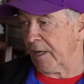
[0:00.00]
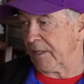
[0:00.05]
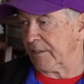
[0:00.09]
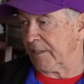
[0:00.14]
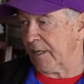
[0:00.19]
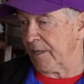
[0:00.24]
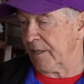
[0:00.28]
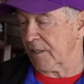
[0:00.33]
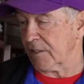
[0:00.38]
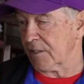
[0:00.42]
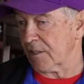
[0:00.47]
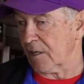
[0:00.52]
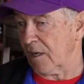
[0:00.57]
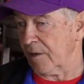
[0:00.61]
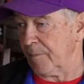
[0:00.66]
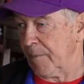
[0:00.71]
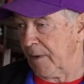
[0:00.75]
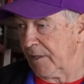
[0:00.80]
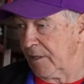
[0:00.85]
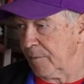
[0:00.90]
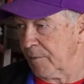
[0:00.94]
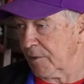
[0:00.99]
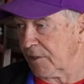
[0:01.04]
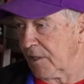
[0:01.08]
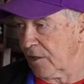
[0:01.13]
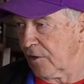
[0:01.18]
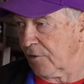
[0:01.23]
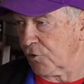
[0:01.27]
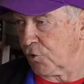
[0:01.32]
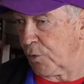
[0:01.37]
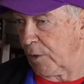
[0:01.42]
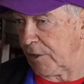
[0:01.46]
I've done is I've made the
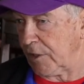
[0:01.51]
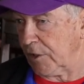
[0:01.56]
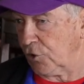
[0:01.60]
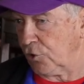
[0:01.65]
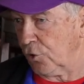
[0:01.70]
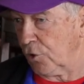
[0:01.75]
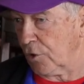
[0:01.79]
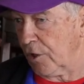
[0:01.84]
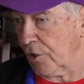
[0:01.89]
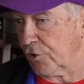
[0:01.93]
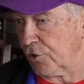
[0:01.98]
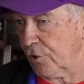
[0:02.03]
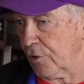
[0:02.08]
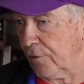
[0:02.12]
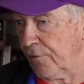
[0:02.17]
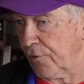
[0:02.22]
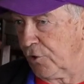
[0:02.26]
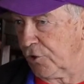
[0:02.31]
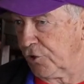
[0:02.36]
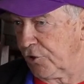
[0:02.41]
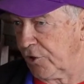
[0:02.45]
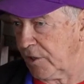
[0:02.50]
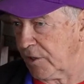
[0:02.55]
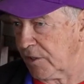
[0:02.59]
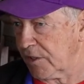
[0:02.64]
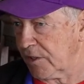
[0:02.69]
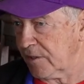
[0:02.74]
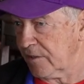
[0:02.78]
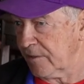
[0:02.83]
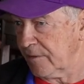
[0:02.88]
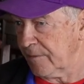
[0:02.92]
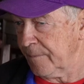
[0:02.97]
mistake of sweating too close to the first
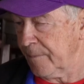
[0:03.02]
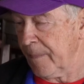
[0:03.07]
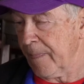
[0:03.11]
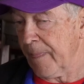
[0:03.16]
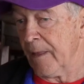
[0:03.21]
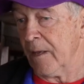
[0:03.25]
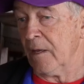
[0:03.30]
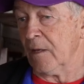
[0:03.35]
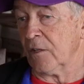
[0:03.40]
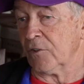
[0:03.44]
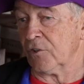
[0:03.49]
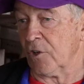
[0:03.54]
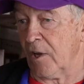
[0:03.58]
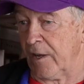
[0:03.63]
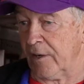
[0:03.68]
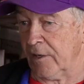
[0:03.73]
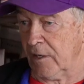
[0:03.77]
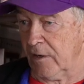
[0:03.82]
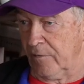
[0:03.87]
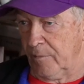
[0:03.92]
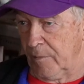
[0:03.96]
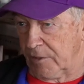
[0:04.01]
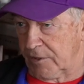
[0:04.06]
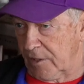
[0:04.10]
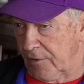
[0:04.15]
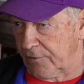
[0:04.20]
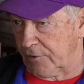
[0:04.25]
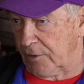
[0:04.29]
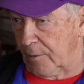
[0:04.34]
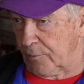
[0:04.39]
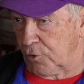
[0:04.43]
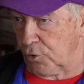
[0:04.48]
race. So I hadn't given
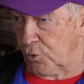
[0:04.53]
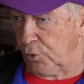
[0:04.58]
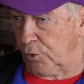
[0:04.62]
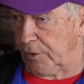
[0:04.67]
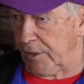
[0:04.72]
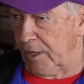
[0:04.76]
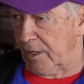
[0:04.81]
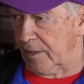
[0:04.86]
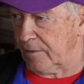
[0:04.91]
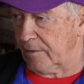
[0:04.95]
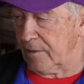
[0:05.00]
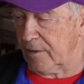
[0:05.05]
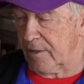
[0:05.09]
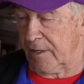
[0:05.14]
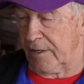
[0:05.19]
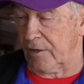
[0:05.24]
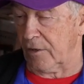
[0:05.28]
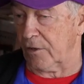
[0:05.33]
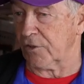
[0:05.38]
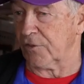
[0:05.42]
myself time to cool down, and I